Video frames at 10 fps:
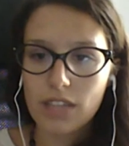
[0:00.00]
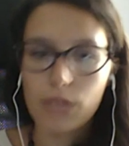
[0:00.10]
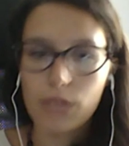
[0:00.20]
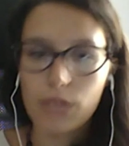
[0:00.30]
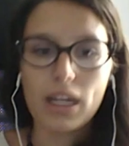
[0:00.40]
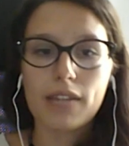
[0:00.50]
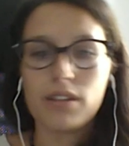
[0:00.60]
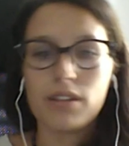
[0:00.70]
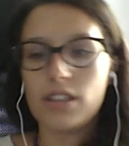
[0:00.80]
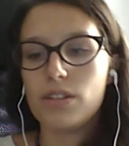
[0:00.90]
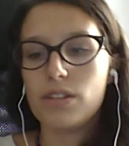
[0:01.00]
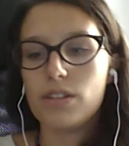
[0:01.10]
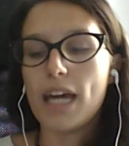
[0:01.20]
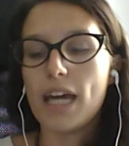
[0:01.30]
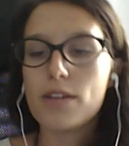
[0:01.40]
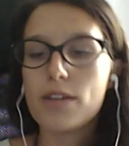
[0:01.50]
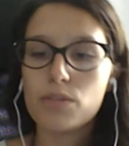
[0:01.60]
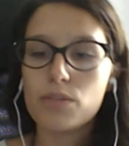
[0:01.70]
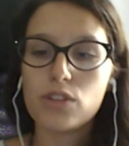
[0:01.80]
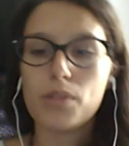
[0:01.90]
And we're like, there is my
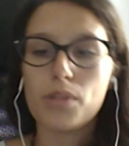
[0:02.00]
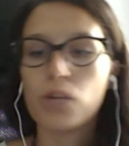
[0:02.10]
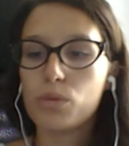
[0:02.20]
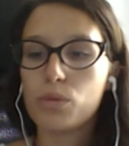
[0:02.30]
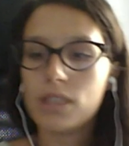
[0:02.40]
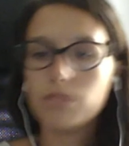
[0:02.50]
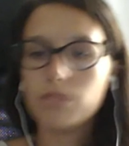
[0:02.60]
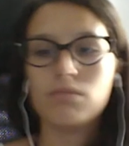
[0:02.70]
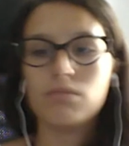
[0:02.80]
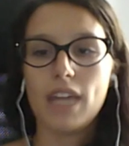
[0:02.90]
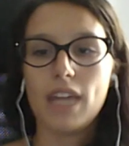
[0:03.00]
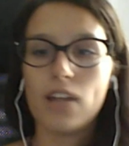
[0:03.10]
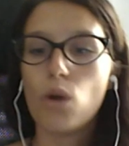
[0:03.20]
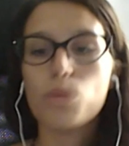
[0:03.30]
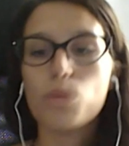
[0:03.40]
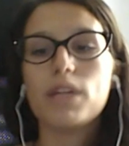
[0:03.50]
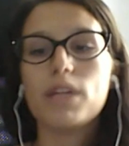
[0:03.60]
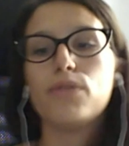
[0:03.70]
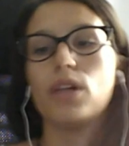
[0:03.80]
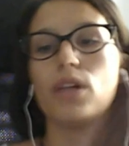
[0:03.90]
assumptions about women, and all women
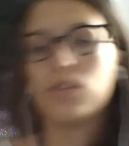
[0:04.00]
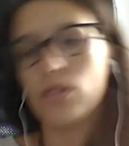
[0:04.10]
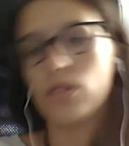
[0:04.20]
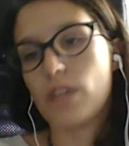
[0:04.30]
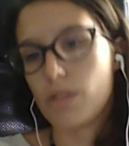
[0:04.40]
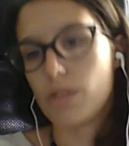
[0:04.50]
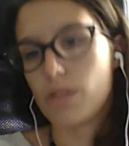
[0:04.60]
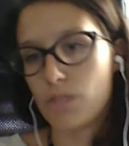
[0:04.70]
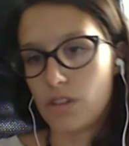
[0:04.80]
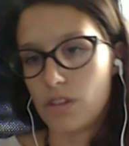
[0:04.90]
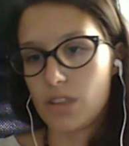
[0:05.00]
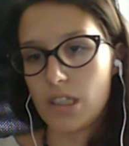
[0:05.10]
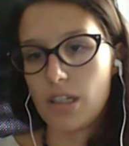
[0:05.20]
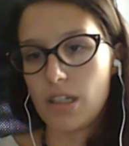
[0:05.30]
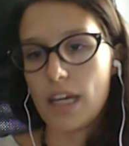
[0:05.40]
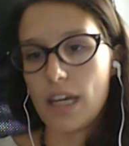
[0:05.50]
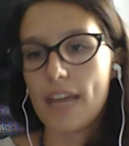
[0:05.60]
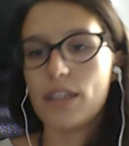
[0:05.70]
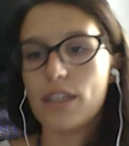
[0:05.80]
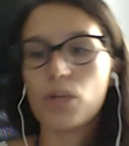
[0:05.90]
fall into those assumptions.
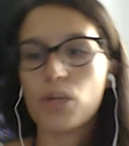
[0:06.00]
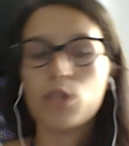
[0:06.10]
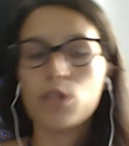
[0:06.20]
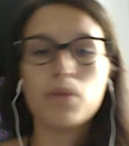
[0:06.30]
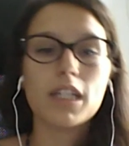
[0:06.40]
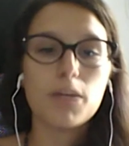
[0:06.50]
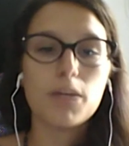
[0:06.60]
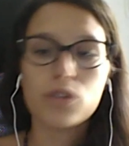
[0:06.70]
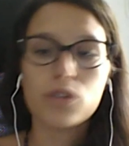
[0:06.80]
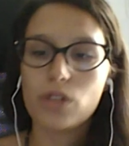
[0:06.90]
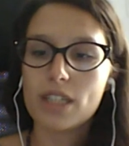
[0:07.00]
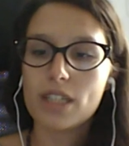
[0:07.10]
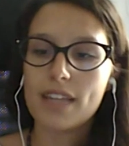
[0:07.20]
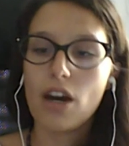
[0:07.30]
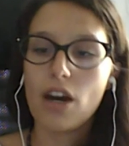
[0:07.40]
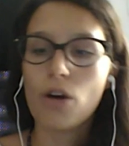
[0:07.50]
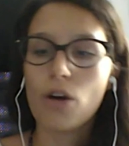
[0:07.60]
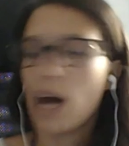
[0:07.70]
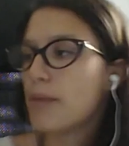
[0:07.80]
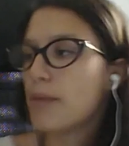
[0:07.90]
And then when a woman comes to you and say, oh,
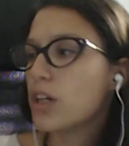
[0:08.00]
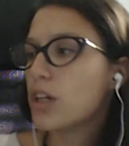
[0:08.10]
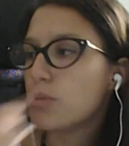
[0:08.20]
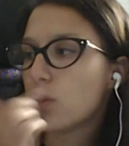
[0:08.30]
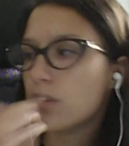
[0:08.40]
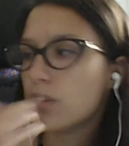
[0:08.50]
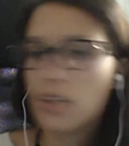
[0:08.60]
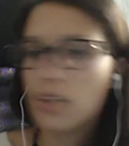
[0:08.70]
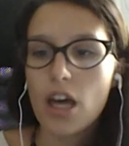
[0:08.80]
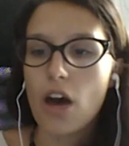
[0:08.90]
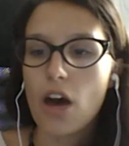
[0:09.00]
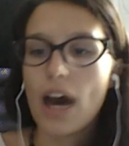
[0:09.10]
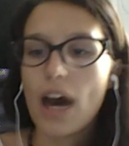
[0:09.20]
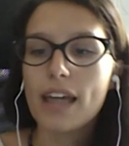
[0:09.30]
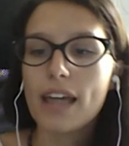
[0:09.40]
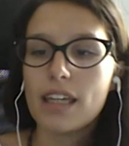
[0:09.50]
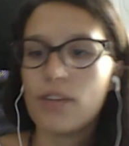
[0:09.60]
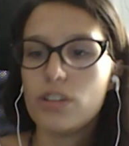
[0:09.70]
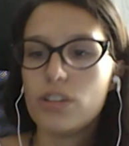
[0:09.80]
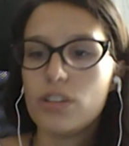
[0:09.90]
I'm going to build IKEA
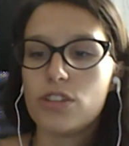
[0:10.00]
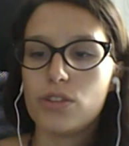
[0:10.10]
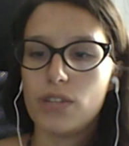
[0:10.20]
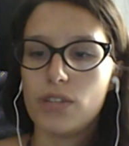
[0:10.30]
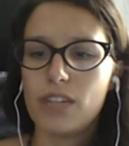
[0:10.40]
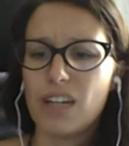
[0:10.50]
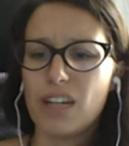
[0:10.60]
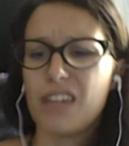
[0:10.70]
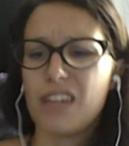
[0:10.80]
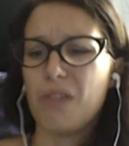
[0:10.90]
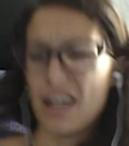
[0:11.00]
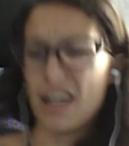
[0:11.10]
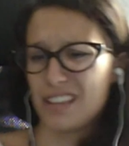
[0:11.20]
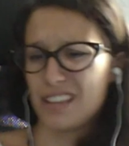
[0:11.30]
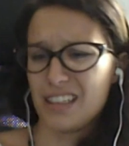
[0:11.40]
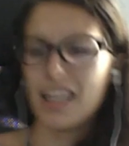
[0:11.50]
furniture today, you're like, what?